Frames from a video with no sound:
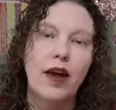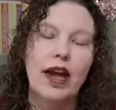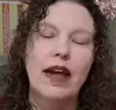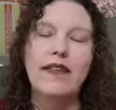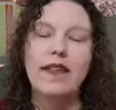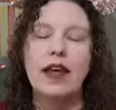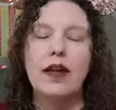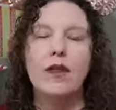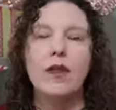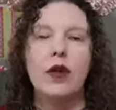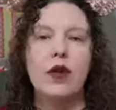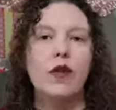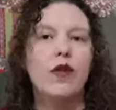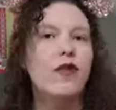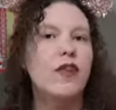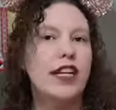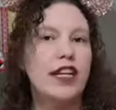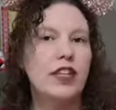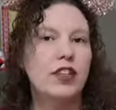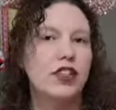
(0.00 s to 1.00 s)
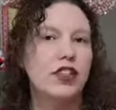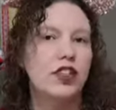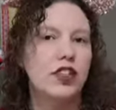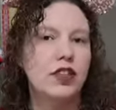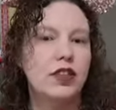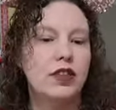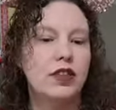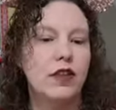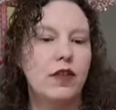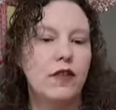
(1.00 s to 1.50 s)
and then we'll
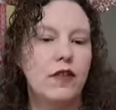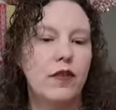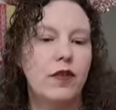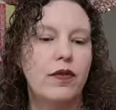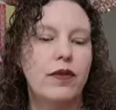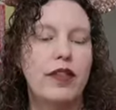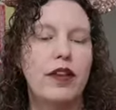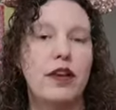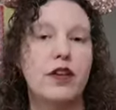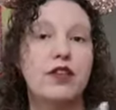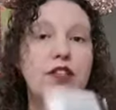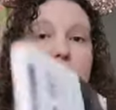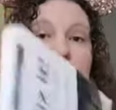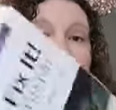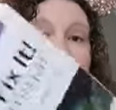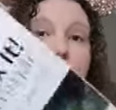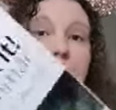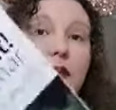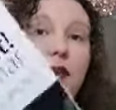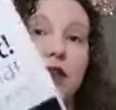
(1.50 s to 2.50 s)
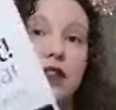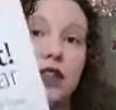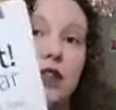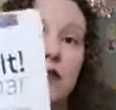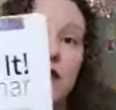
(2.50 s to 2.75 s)
finish the, there are six books